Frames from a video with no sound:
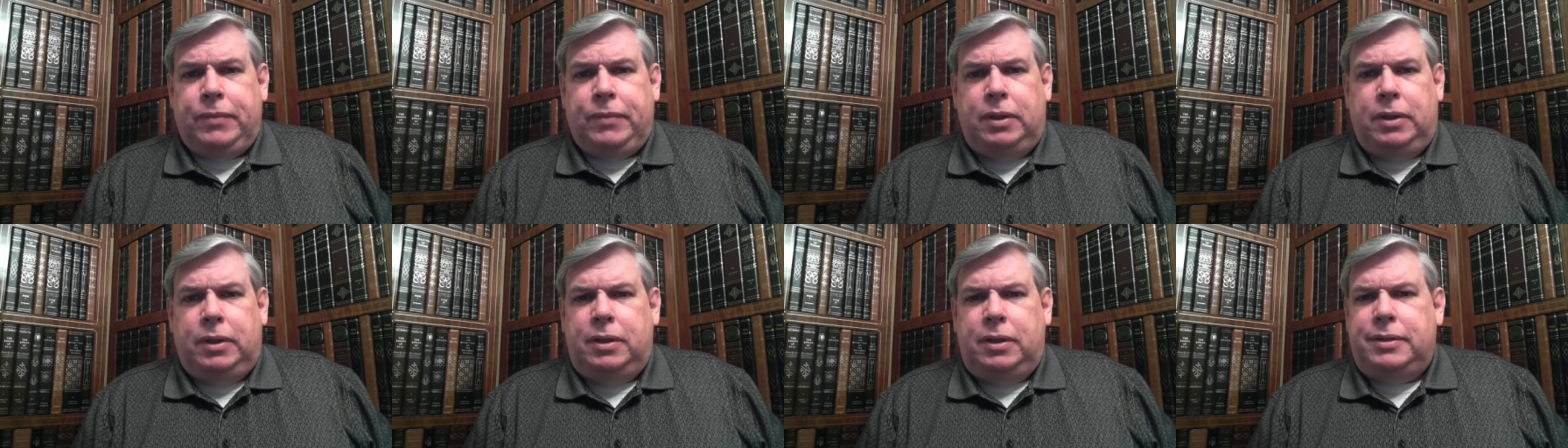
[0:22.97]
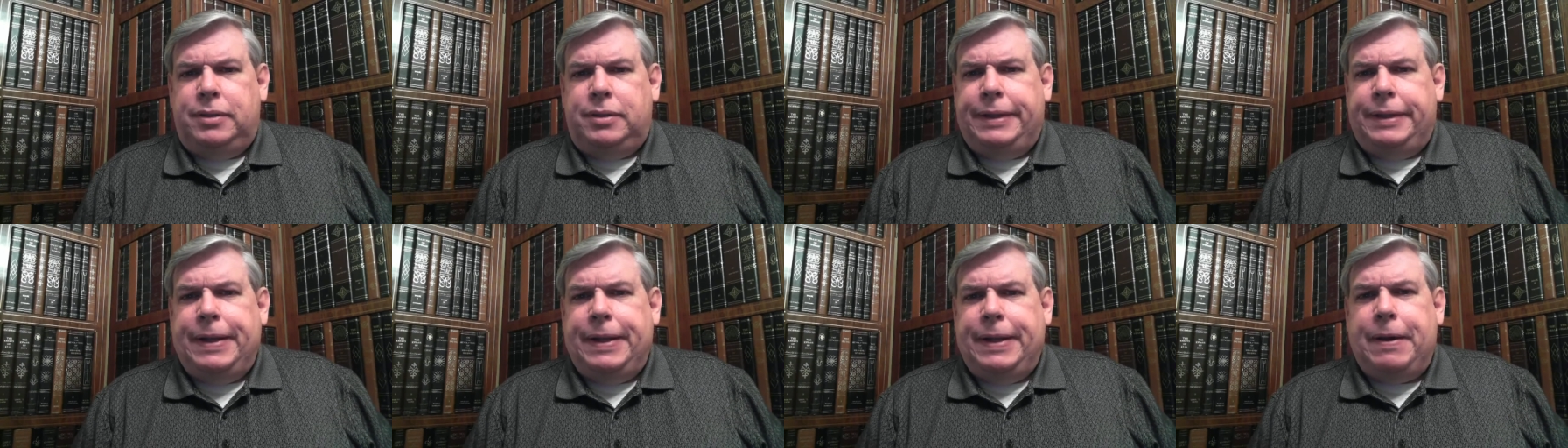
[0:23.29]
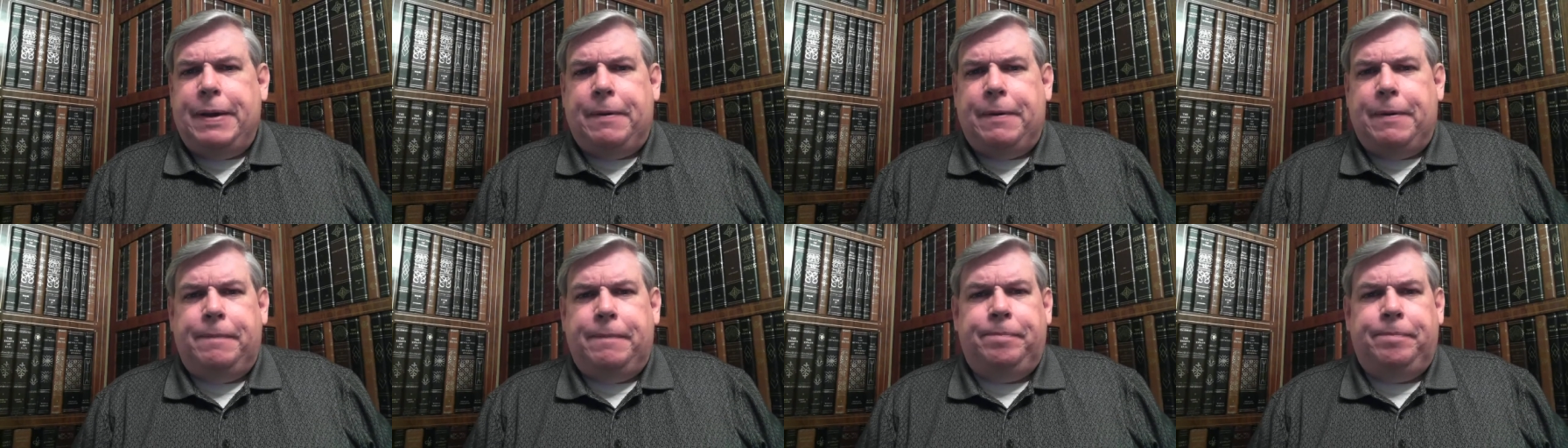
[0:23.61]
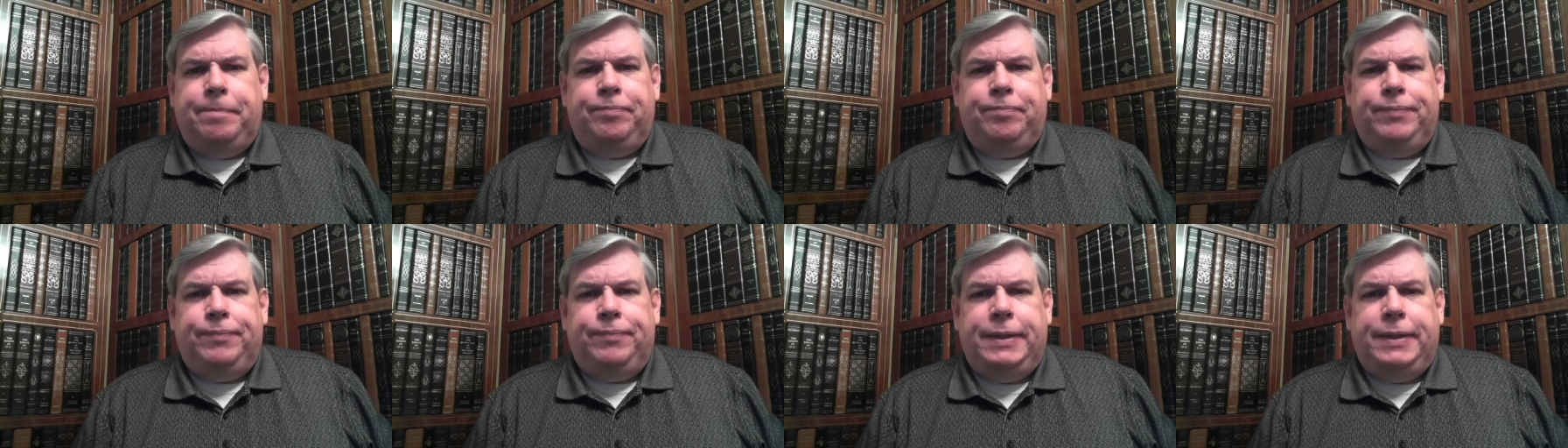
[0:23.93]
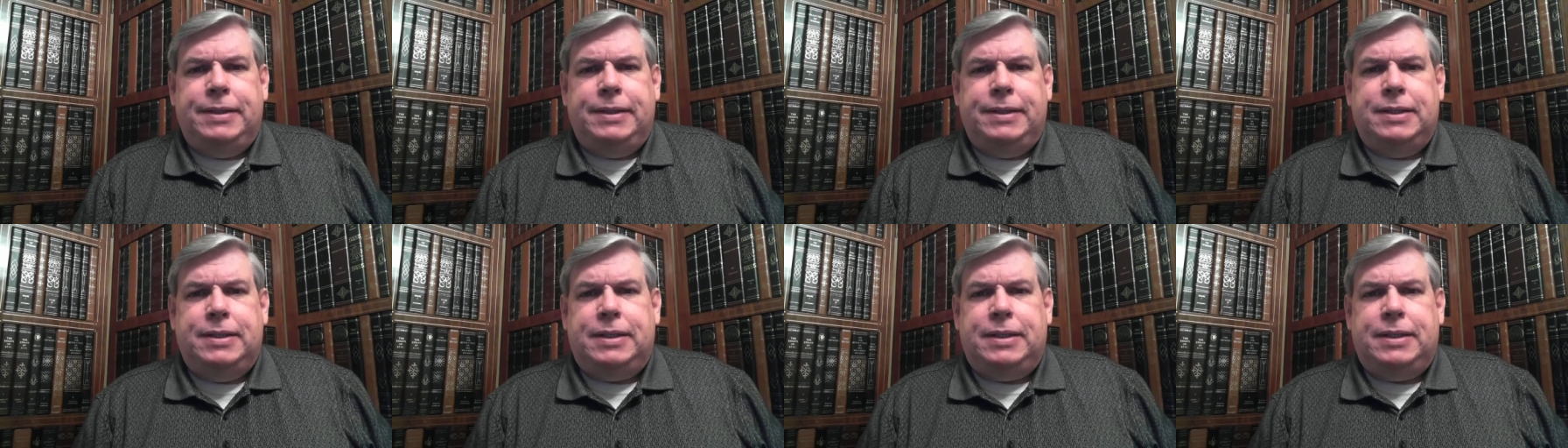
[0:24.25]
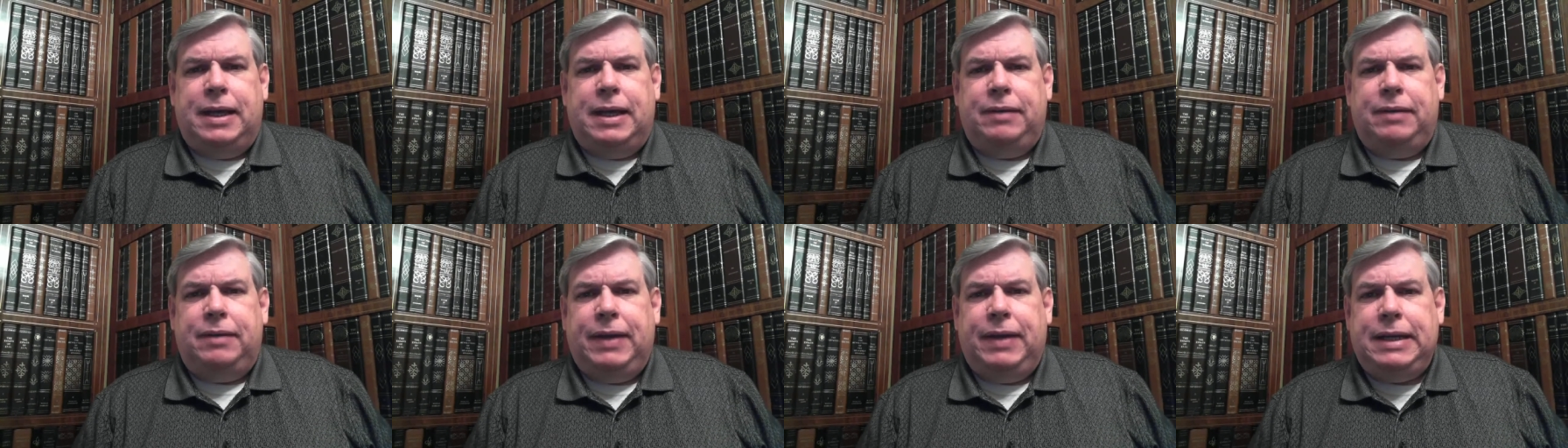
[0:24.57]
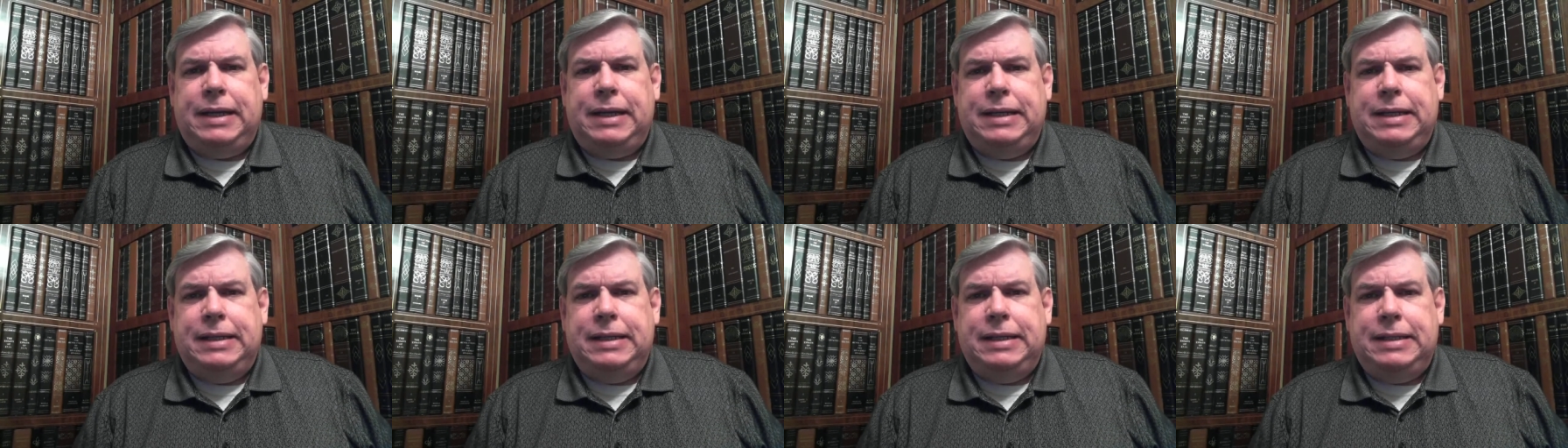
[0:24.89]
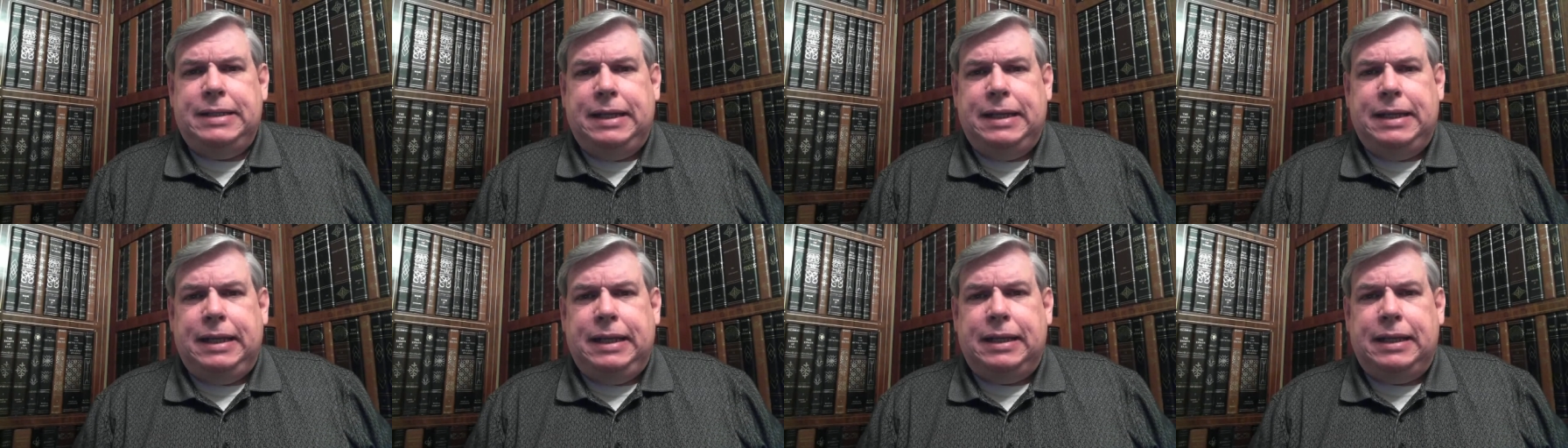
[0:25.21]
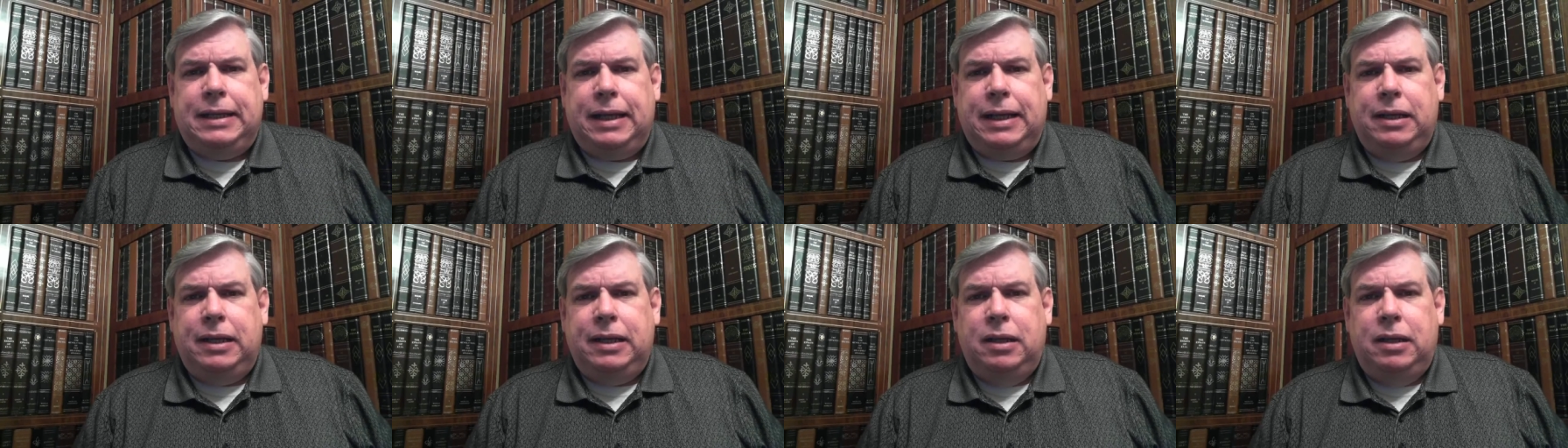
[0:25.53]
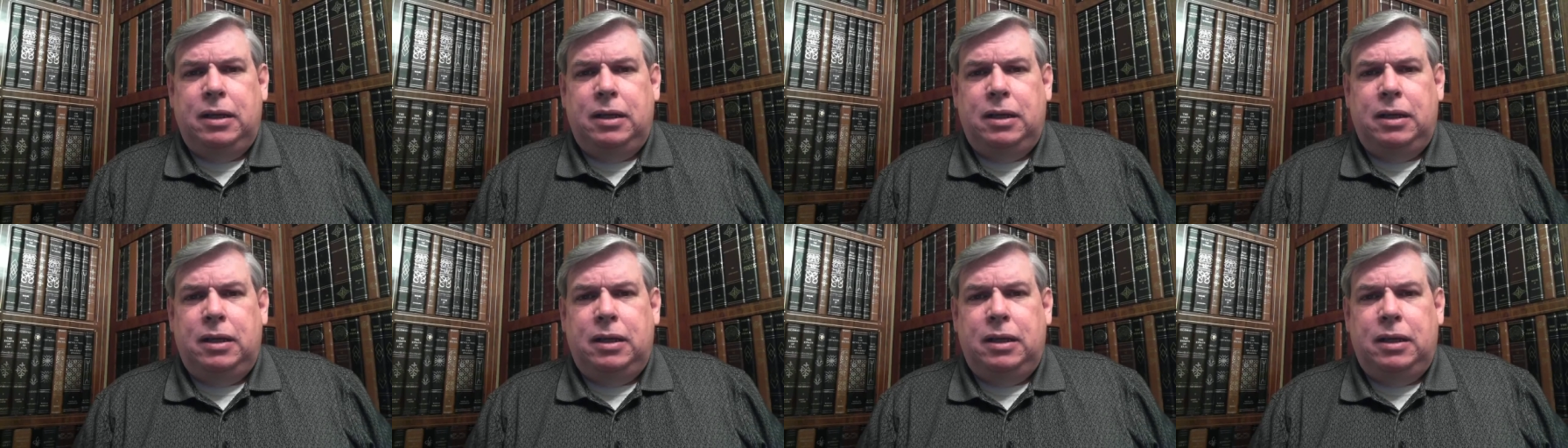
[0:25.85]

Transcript: He said, No. He says, I have AT&T and I